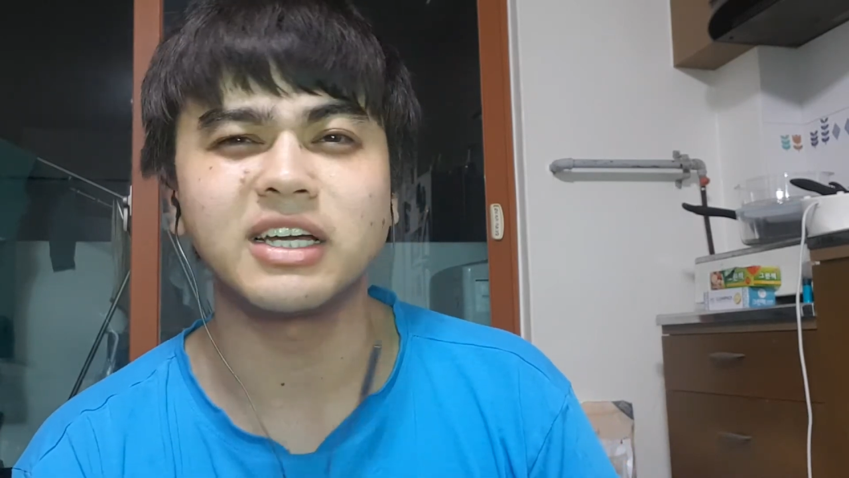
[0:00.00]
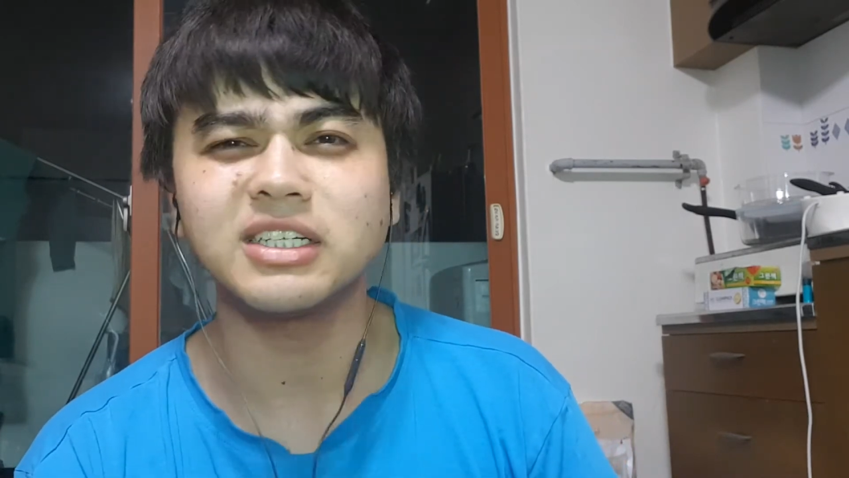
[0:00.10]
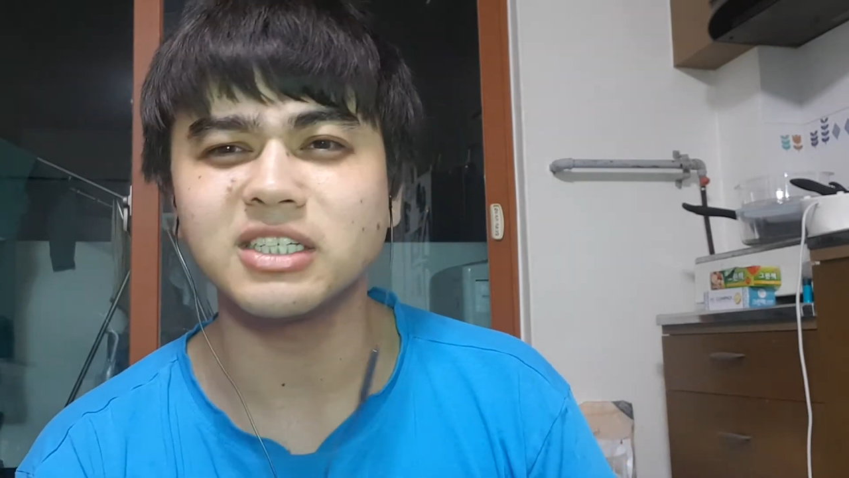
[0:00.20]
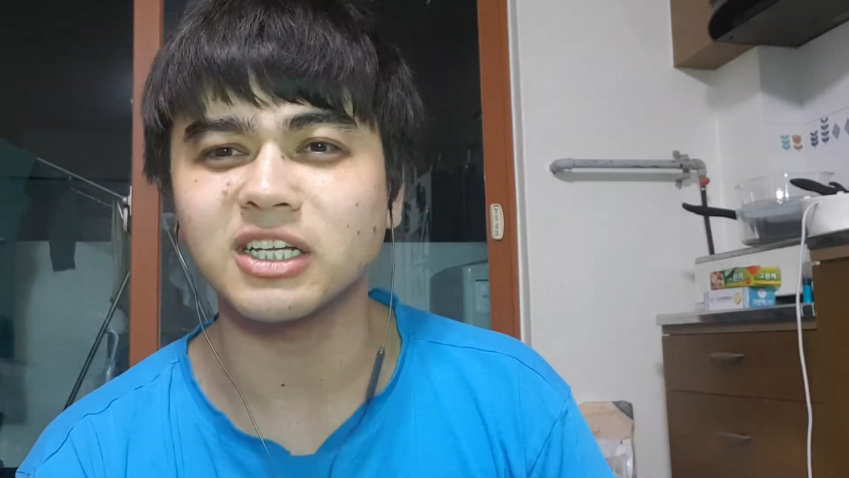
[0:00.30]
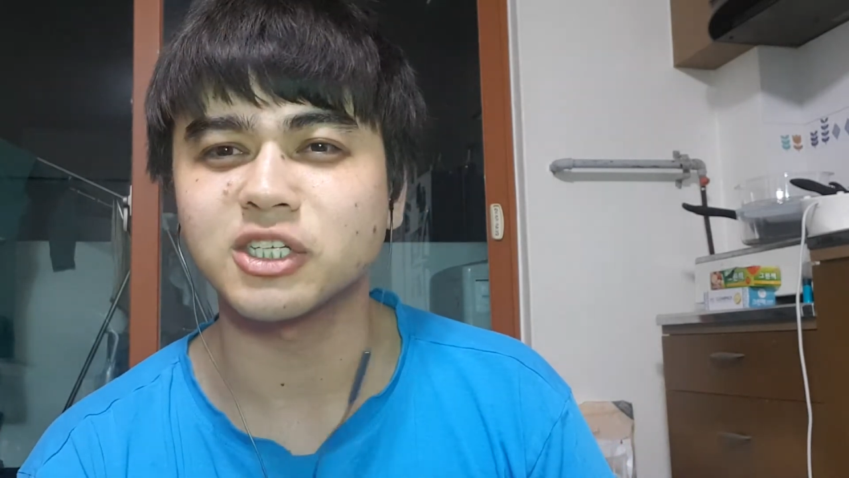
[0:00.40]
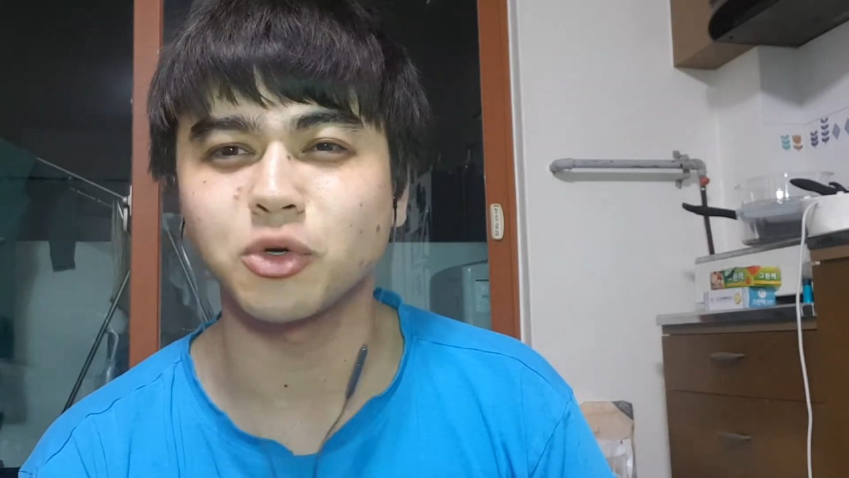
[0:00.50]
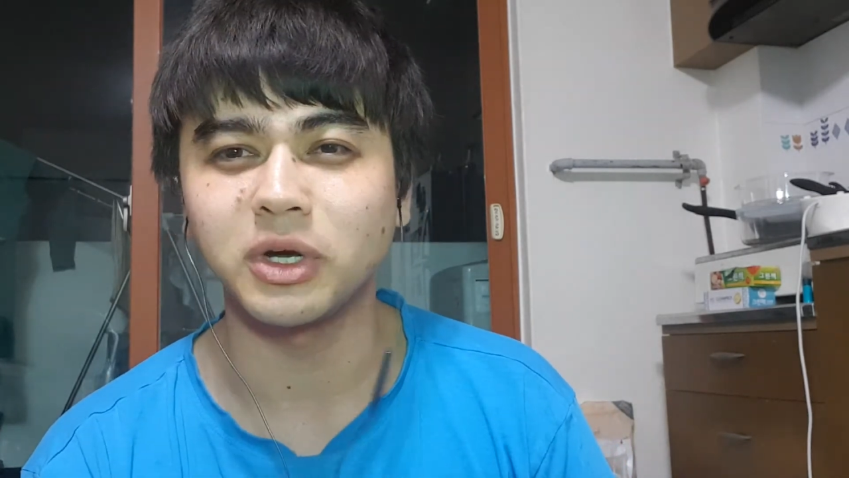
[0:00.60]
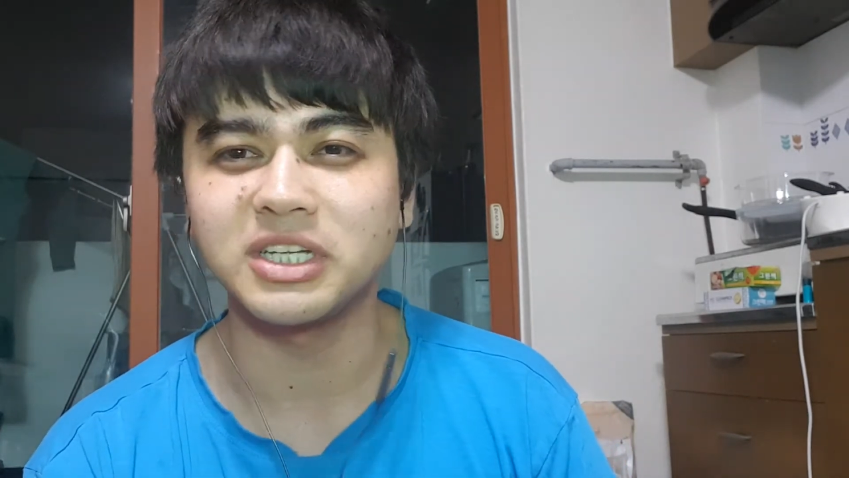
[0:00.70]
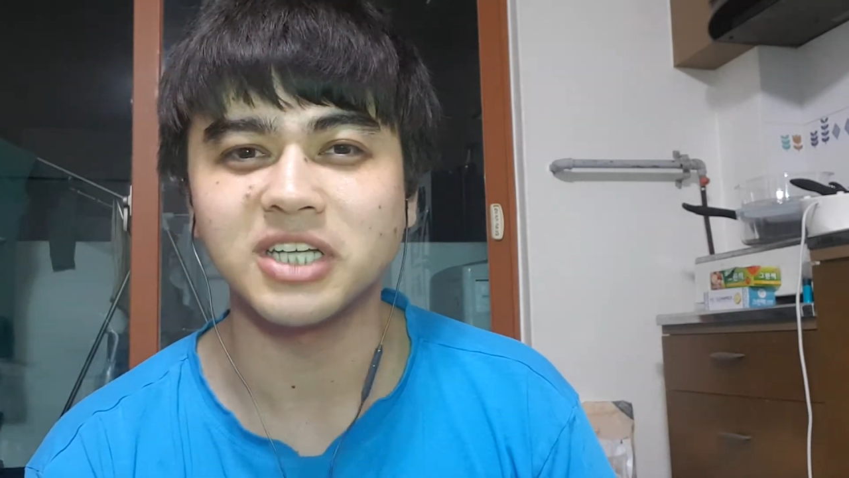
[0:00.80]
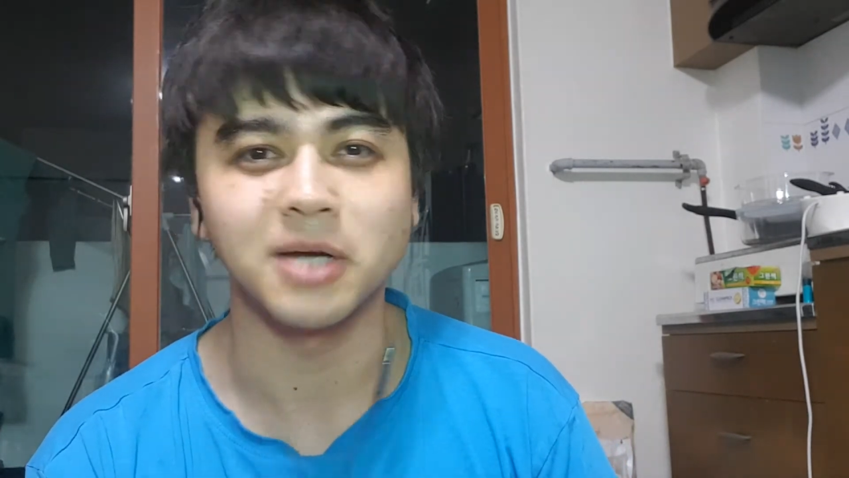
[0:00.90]
think I did it like
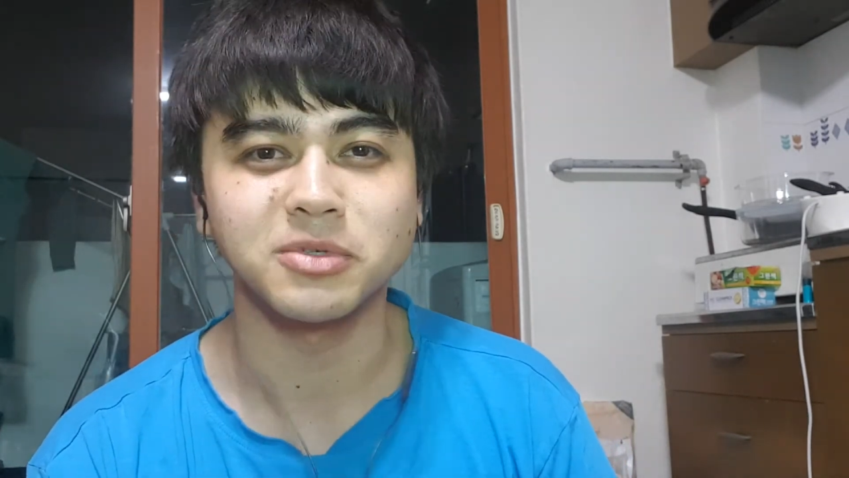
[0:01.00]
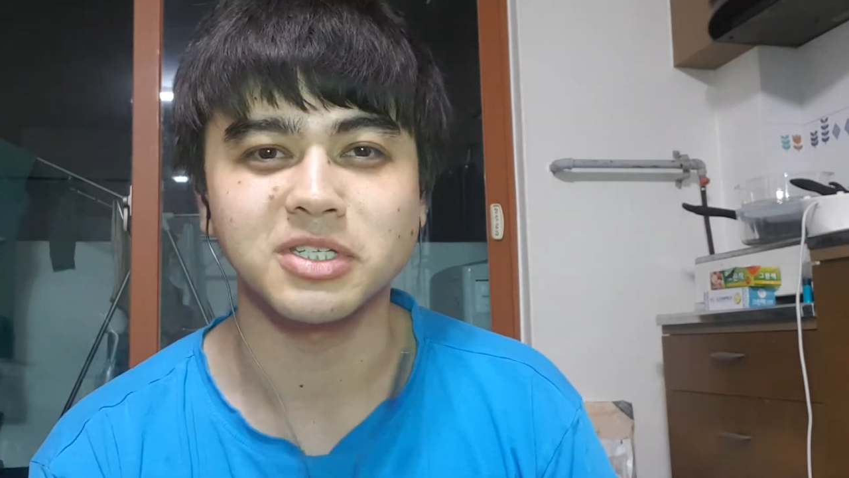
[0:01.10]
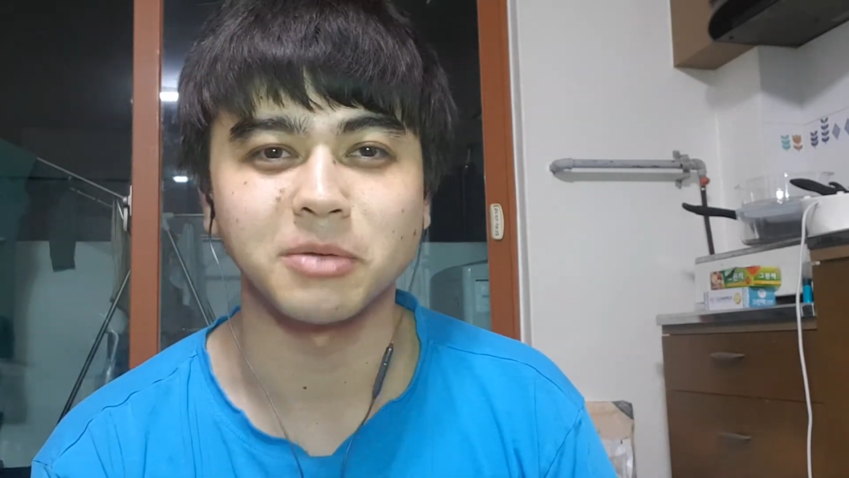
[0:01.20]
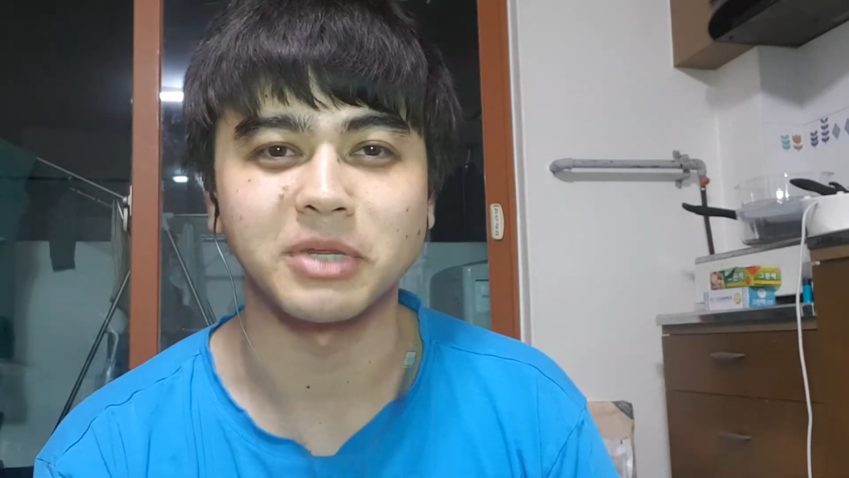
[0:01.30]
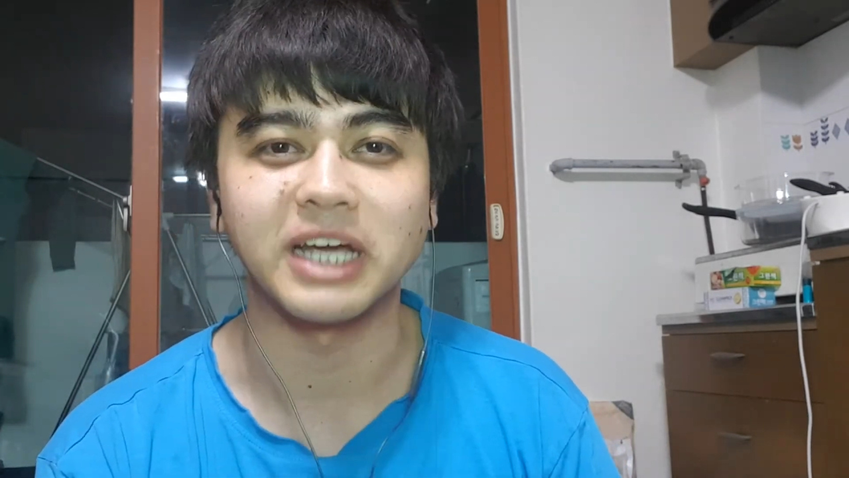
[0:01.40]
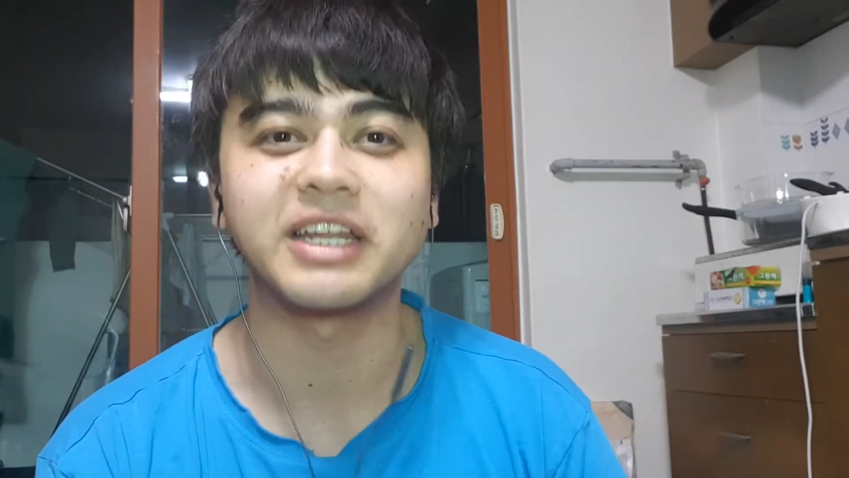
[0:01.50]
20 times or something,